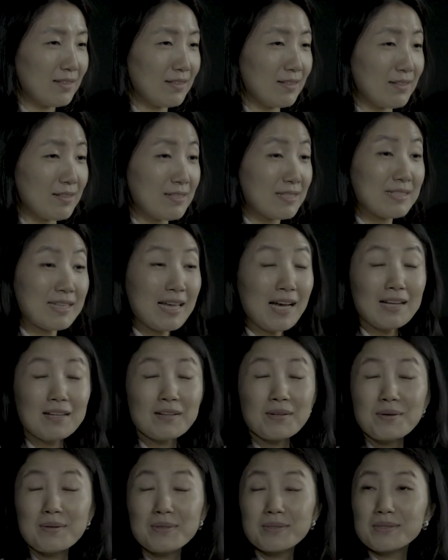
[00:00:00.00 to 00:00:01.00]
the
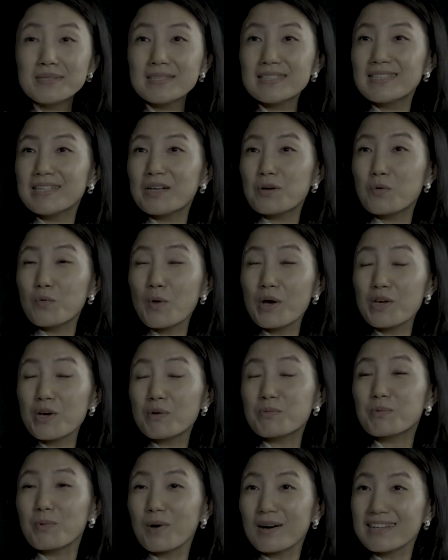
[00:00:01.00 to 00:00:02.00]
siloed
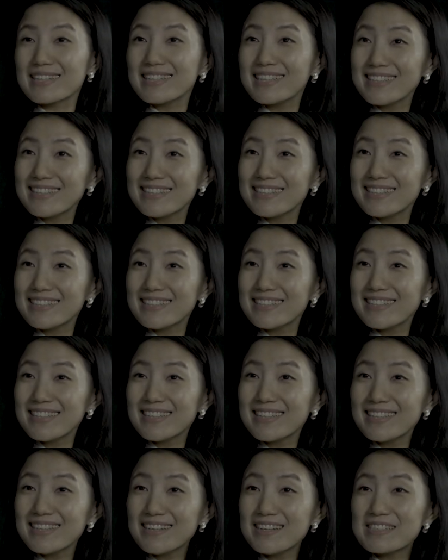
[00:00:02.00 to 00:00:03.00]
way of working
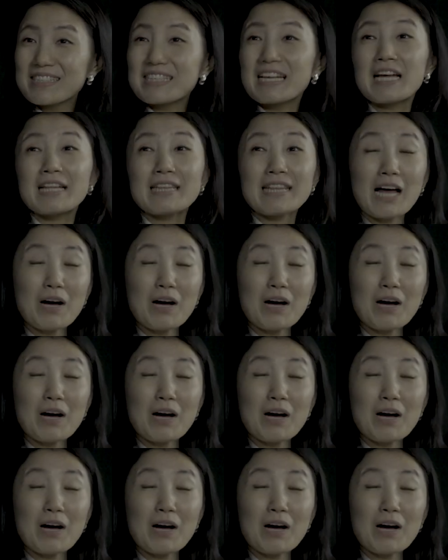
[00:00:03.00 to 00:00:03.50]
because